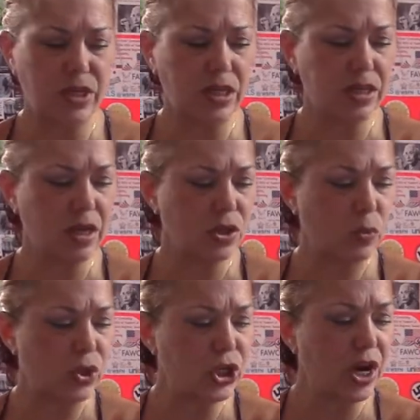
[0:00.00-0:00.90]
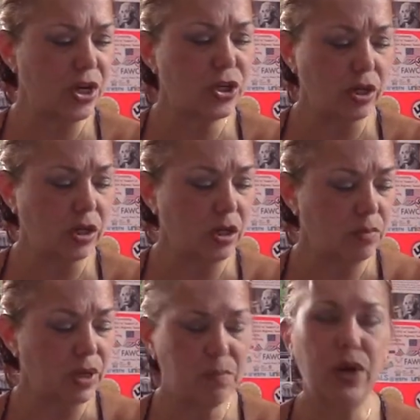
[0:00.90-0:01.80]
details were changed a little
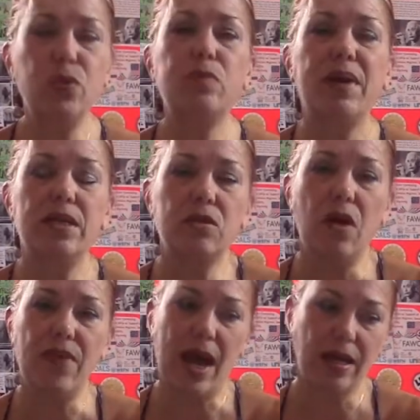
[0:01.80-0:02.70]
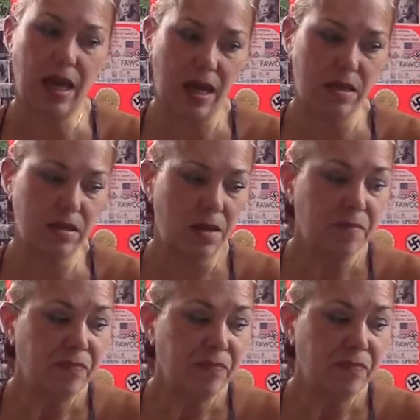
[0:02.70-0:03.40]
bit, but it was based on that case.